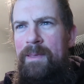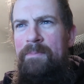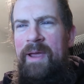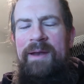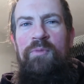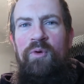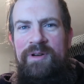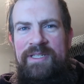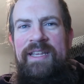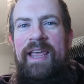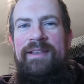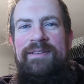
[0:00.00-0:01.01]
made more
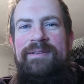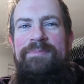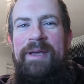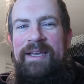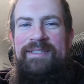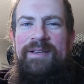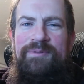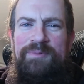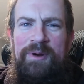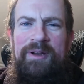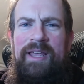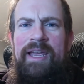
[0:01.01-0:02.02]
sense because I was
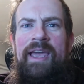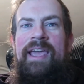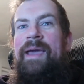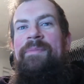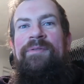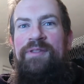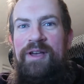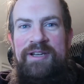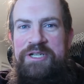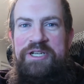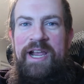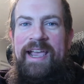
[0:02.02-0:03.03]
wearing like a
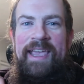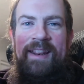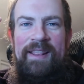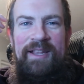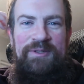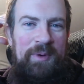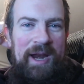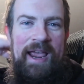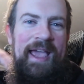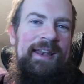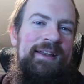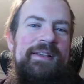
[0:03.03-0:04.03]
camouflage jacket, and that's when I
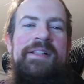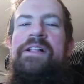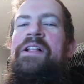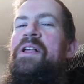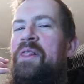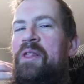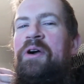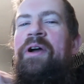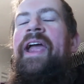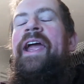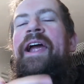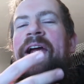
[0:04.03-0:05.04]
had
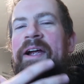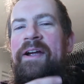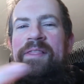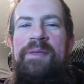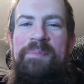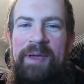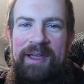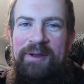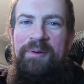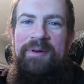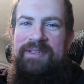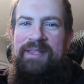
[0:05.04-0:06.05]
long hair and the big
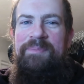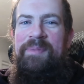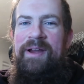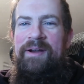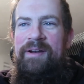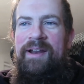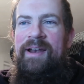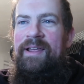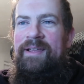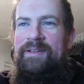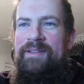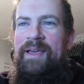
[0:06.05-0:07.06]
grizzly beard, and
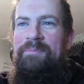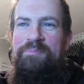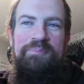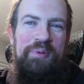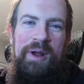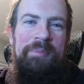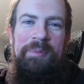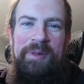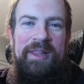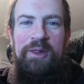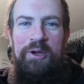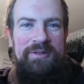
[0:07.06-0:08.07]
uh, I
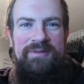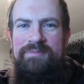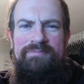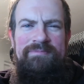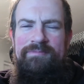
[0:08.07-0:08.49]
probably looked